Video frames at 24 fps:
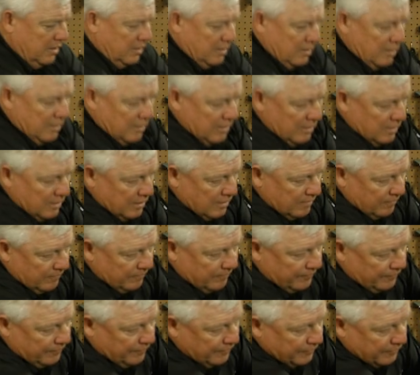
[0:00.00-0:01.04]

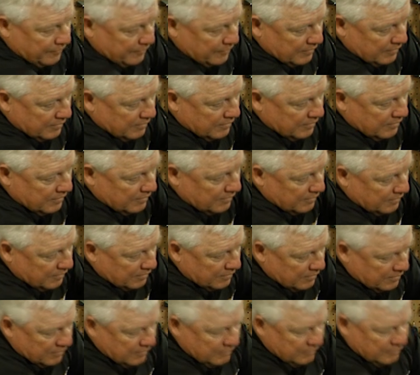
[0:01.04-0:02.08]

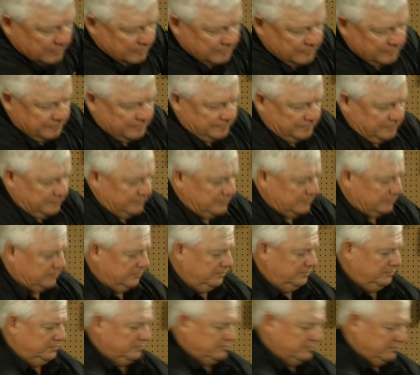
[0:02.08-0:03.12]

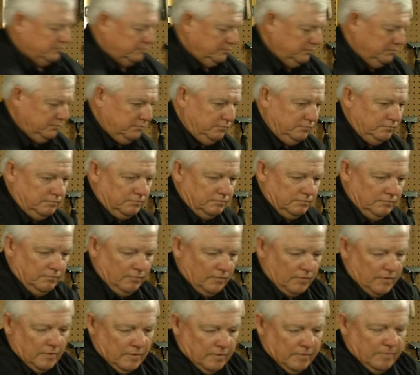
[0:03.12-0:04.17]

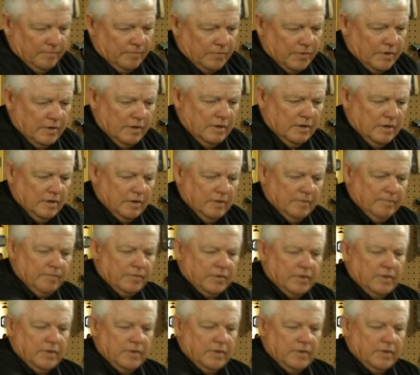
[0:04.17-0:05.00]
[no speech]